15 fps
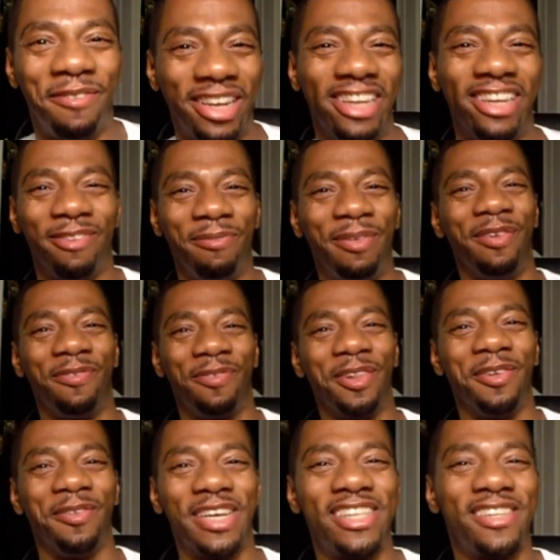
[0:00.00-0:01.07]
up a little
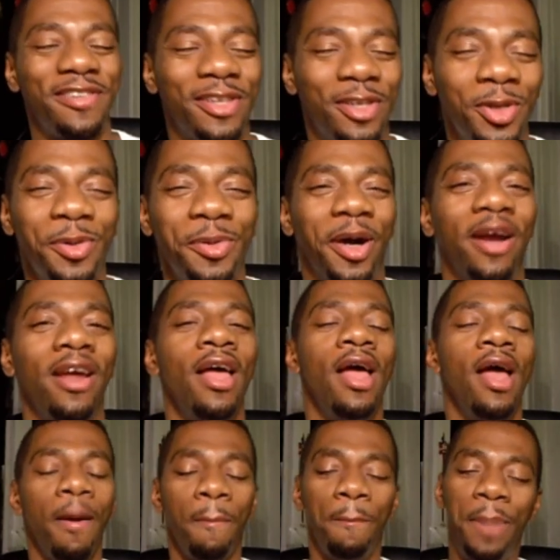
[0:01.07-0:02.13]
bit for the rest of the tour.